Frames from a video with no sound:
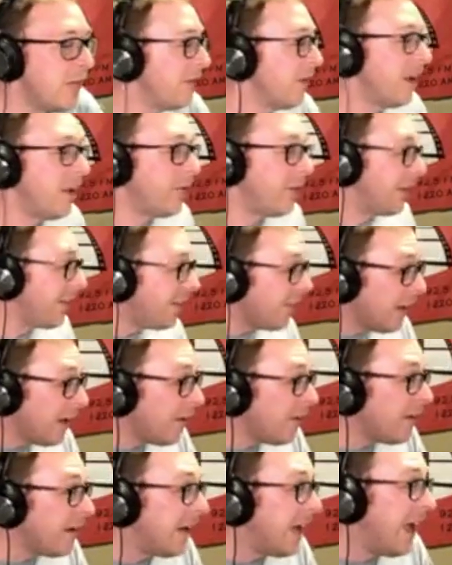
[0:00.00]
And I was like,
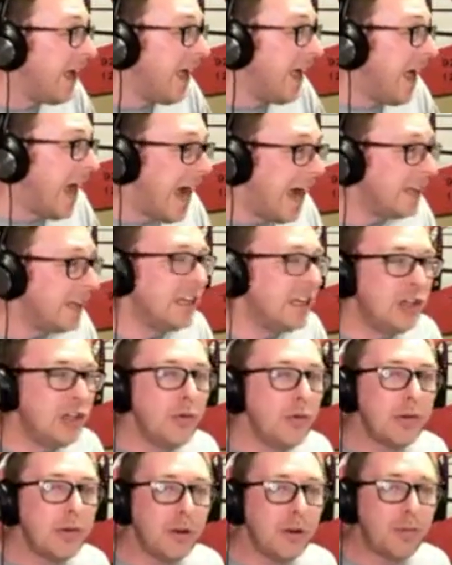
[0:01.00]
Larry, I didn't
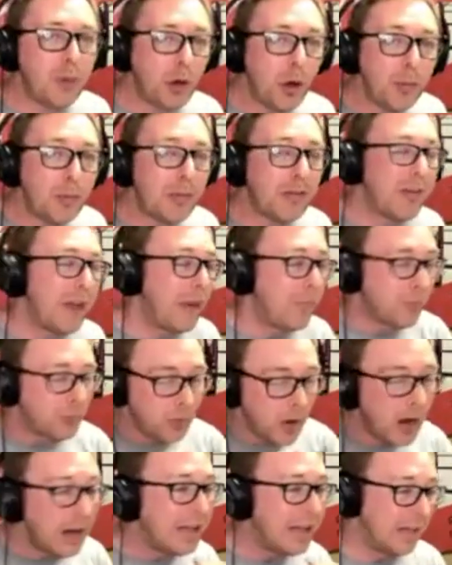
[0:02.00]
do it on purpose. I'm
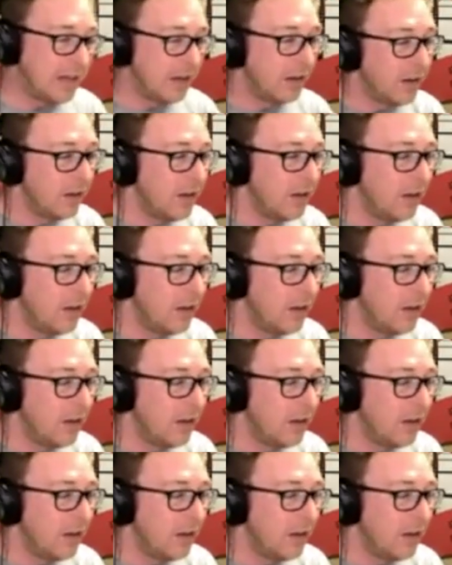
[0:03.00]
running.